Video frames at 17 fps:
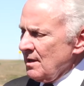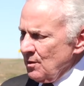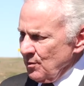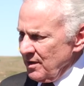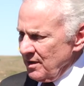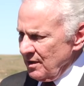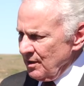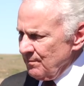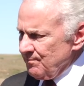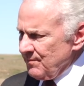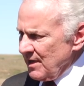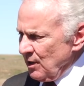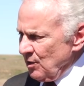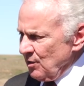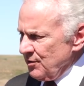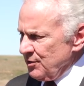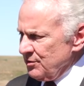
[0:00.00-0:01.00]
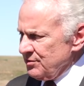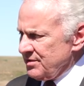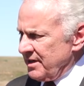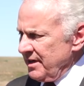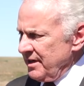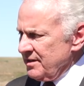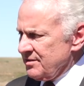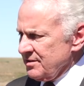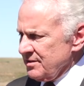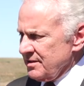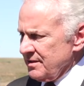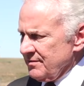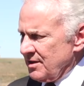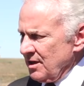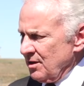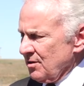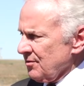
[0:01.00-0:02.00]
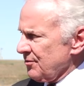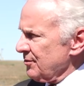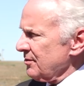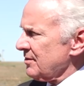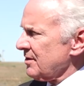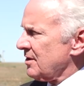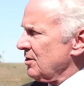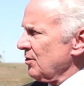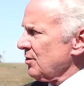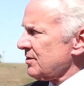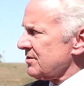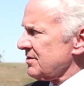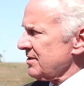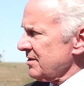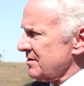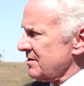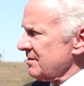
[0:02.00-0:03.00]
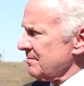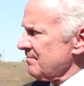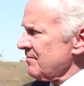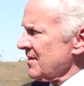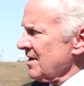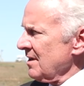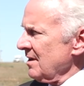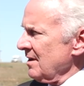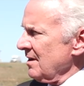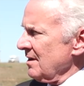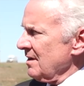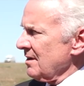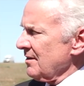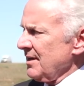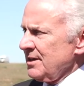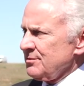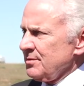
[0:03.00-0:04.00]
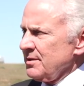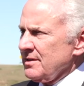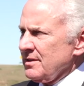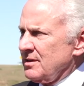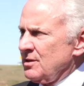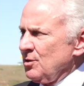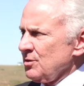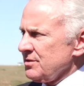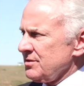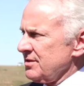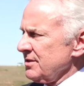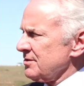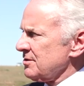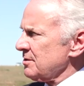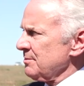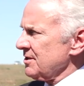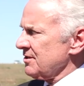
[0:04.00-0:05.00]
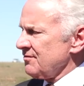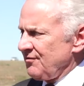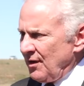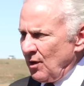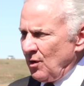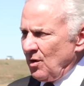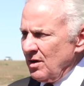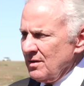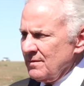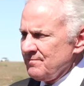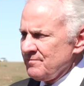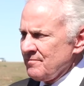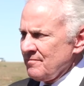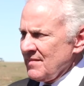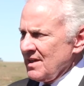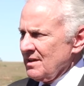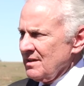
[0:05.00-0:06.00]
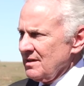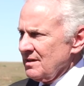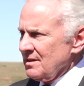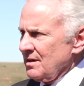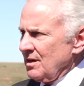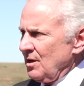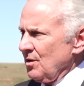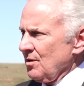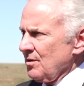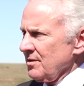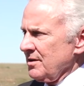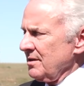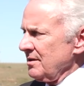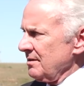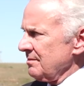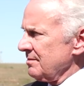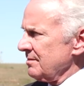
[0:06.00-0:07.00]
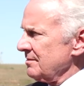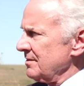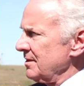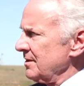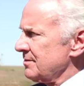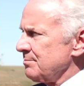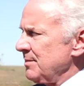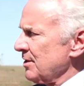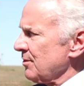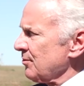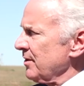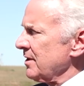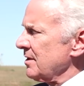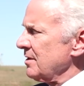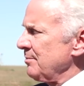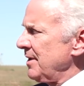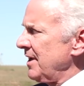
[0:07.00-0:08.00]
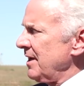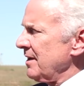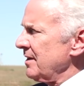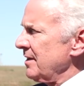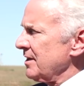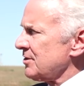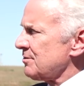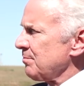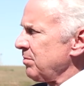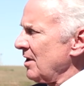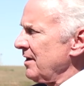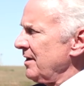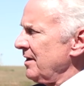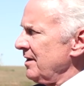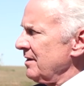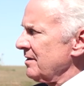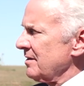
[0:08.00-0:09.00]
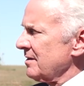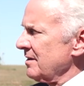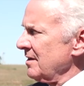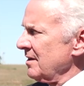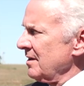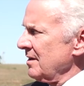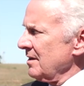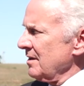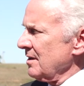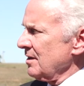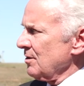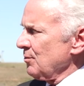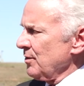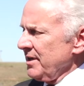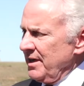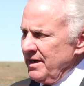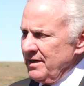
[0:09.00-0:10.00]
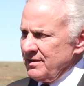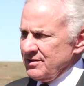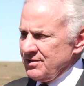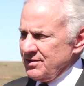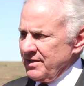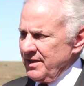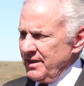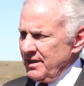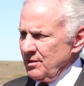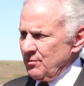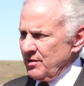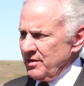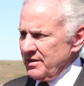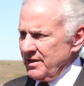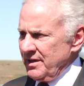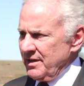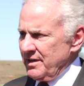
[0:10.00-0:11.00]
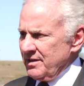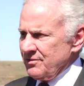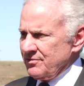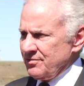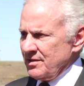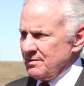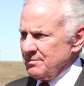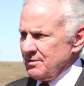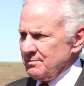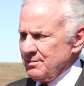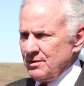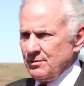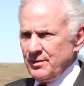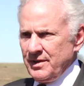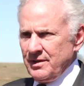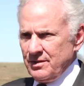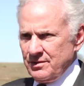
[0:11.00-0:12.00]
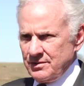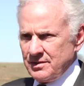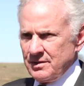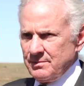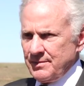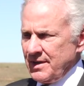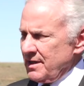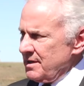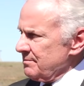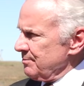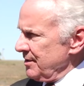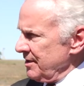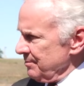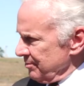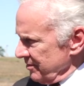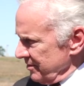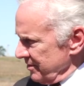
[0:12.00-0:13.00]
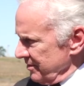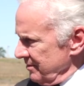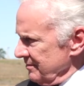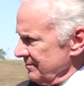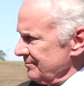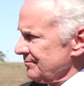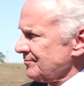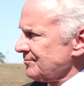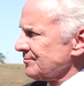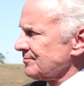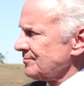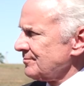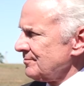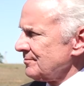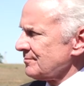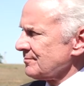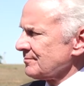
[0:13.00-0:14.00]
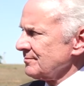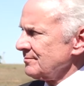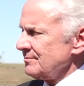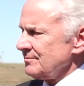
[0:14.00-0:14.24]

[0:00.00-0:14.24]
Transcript: Well, all, all those cases have gone through the court system. Uh, that's the court system is for. Uh, all the it's been written about and explained. Uh, we hate to see anyone get in trouble, but we know sometimes people do. And